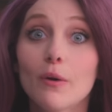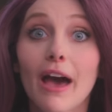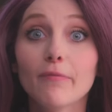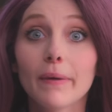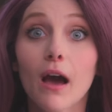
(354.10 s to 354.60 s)
Do you
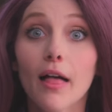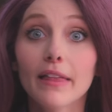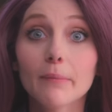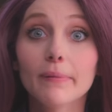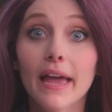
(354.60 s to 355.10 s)
have big
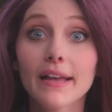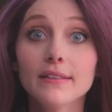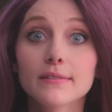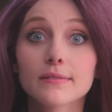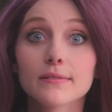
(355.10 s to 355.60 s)
holiday
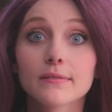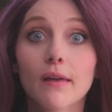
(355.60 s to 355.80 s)
plans?